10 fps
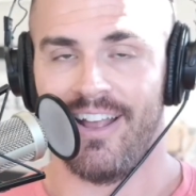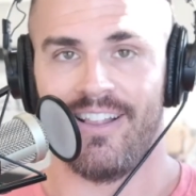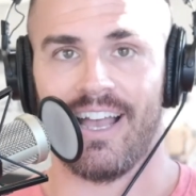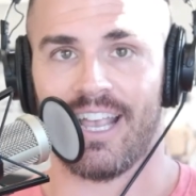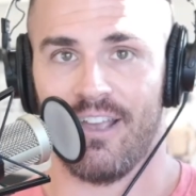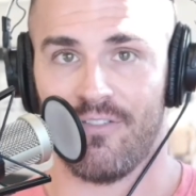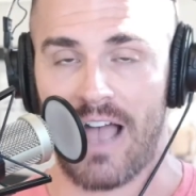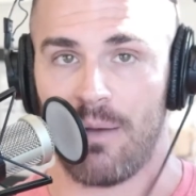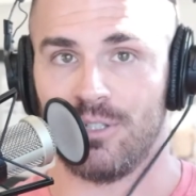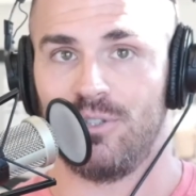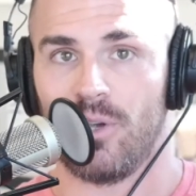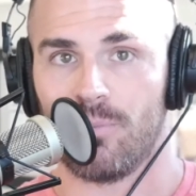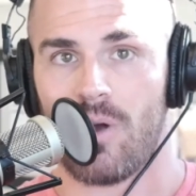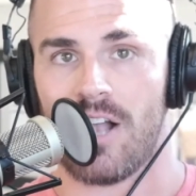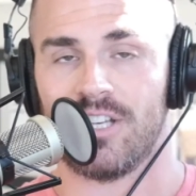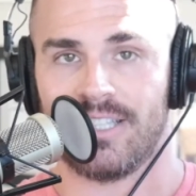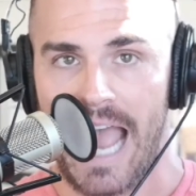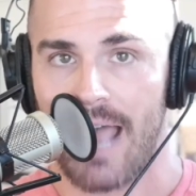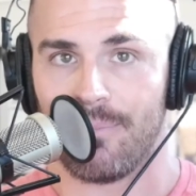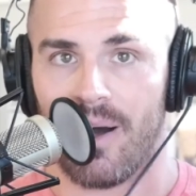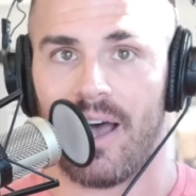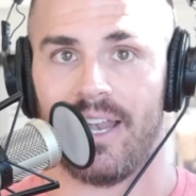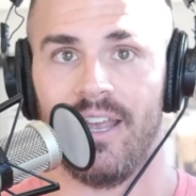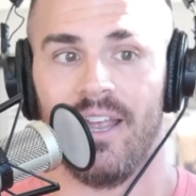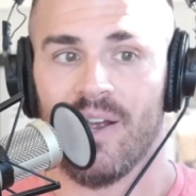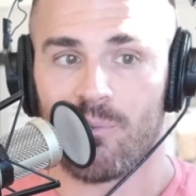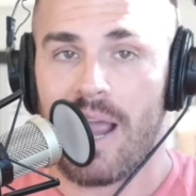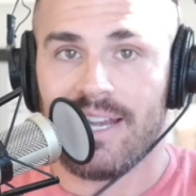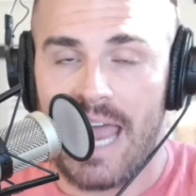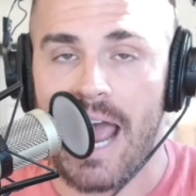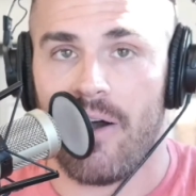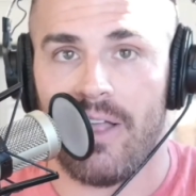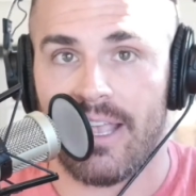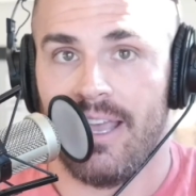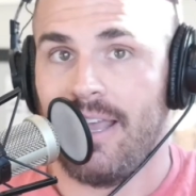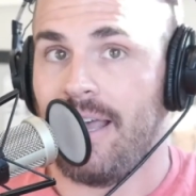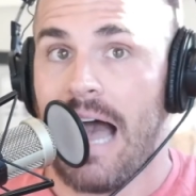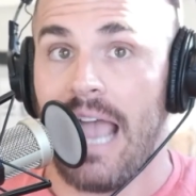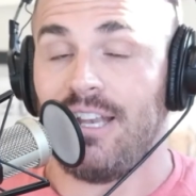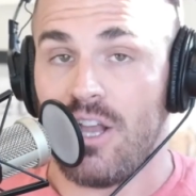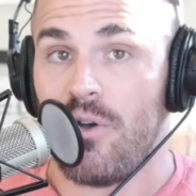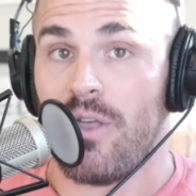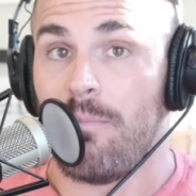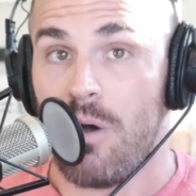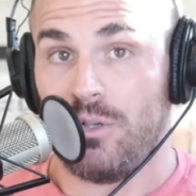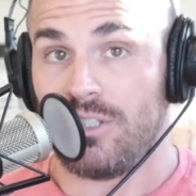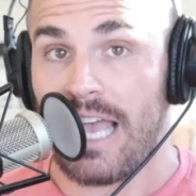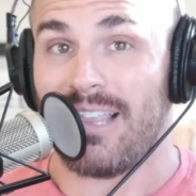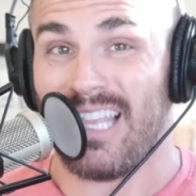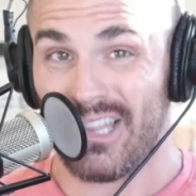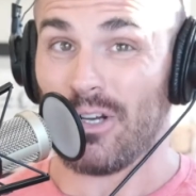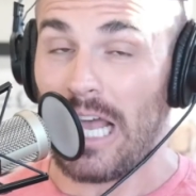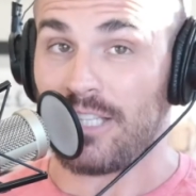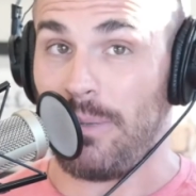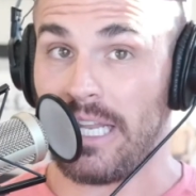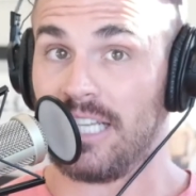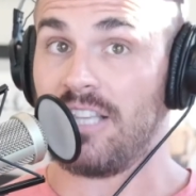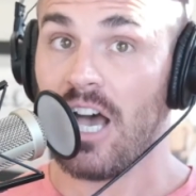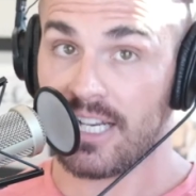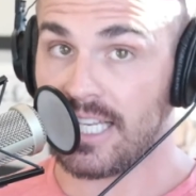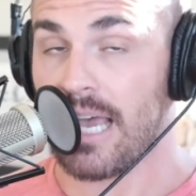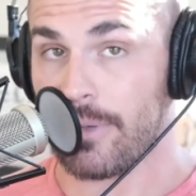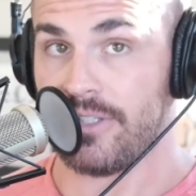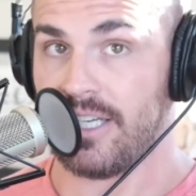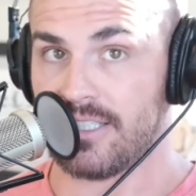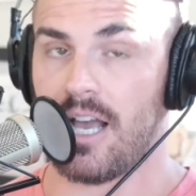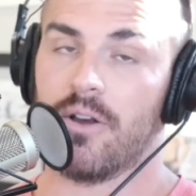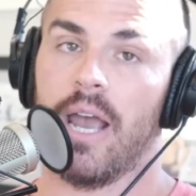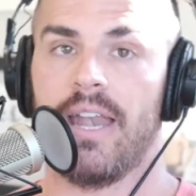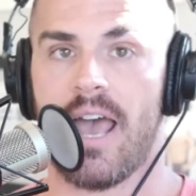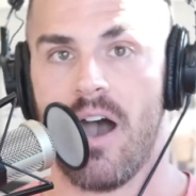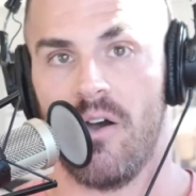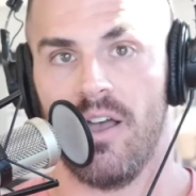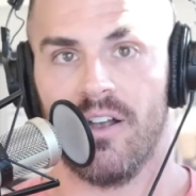Like if I was doing Project Dad Bod right now, like I know that most likely they're not spending a ton of time on TikTok right now.